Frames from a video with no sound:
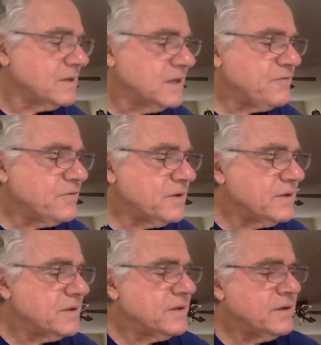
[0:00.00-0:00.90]
If
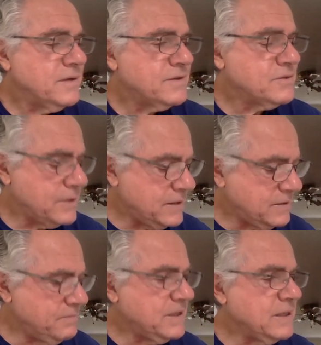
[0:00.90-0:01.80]
it's right at
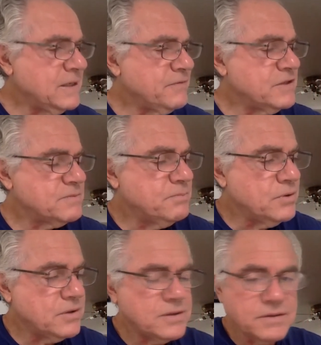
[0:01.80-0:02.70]
the beginning of this
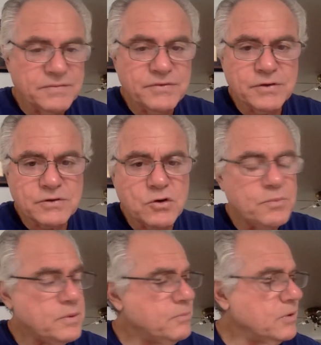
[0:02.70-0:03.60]
book, of your
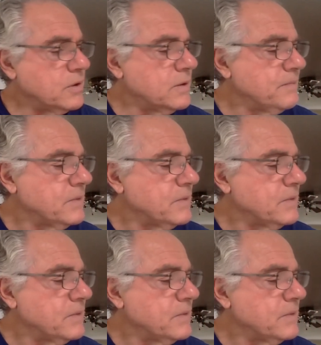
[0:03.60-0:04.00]
copy book.